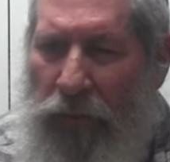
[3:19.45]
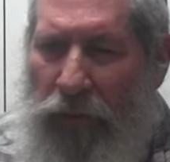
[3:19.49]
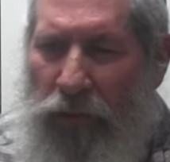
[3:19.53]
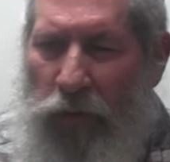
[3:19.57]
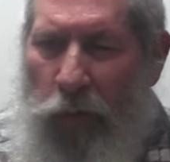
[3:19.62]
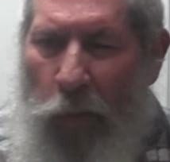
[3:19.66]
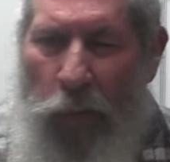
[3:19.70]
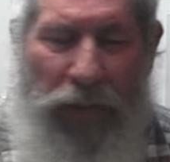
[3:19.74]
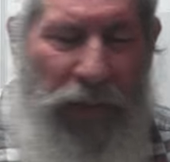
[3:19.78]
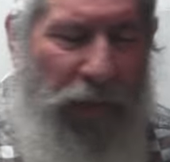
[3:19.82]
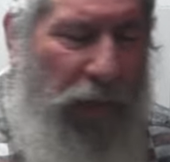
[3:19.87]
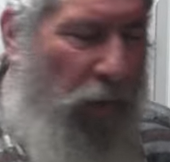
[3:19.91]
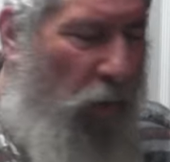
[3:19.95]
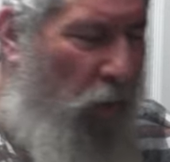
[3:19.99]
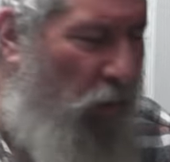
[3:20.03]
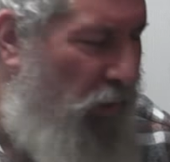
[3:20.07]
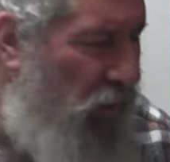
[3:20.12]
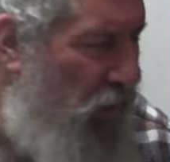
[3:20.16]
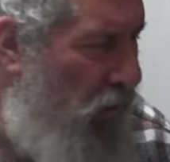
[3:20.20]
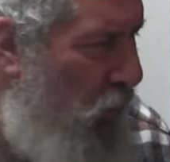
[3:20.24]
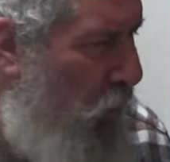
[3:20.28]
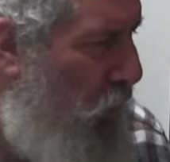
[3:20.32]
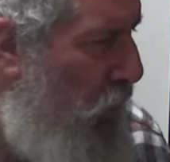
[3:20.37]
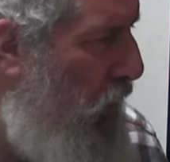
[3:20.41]
20
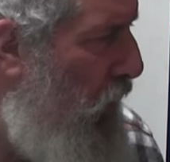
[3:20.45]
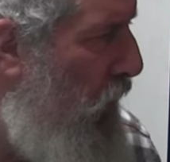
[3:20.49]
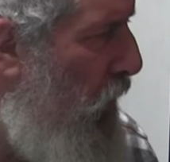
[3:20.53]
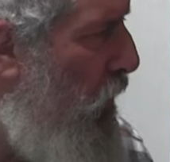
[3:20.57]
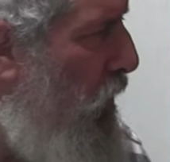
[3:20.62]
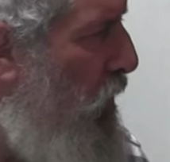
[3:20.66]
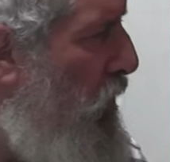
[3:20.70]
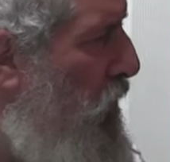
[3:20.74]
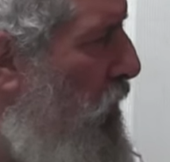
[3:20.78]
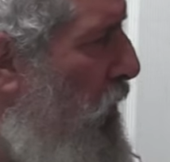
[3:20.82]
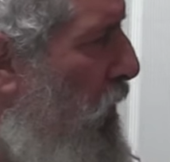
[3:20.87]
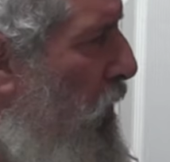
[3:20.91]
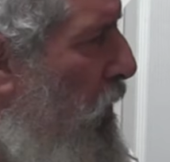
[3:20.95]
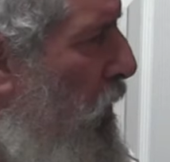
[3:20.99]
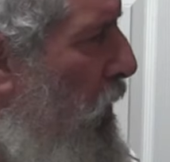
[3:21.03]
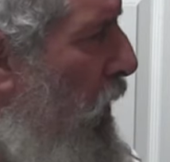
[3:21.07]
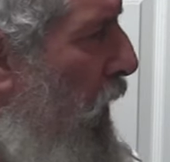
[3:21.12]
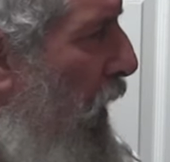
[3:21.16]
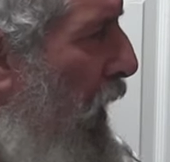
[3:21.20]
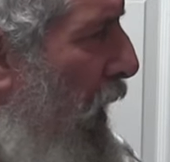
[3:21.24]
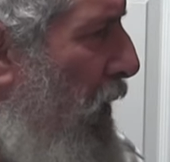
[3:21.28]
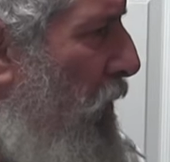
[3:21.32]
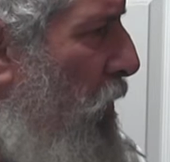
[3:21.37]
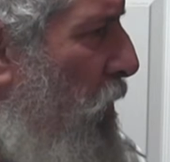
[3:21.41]
years, 30 years.
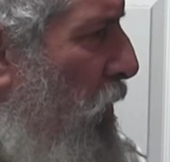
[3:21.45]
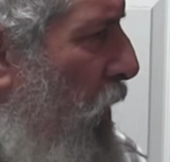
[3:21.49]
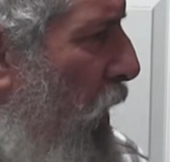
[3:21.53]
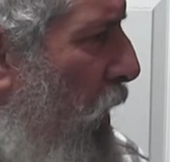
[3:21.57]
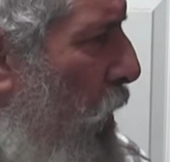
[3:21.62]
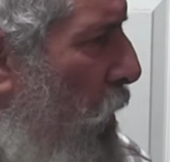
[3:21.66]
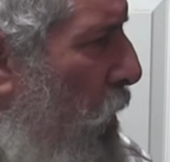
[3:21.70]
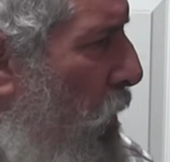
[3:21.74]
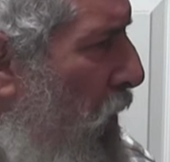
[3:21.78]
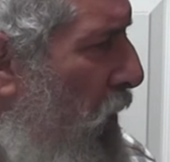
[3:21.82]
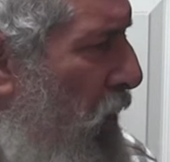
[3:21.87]
I don't know.